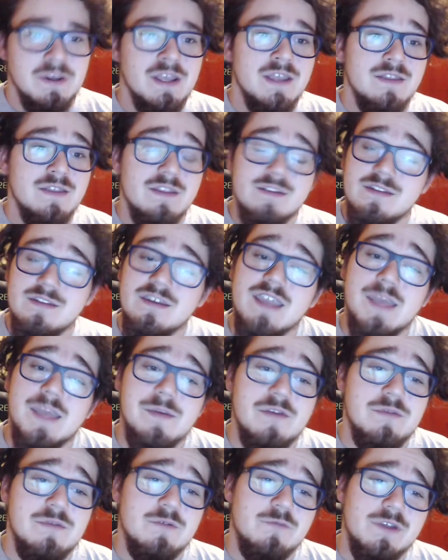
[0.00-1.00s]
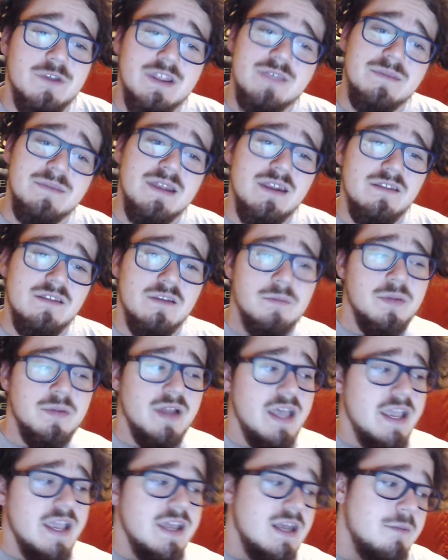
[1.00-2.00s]
This is a game I've been really meaning to
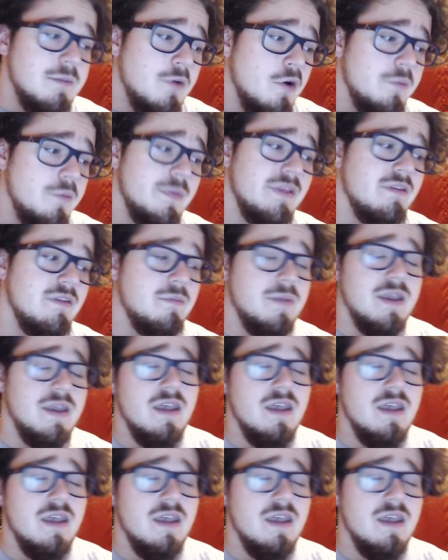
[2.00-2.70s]
play, and I'm hoping to pick up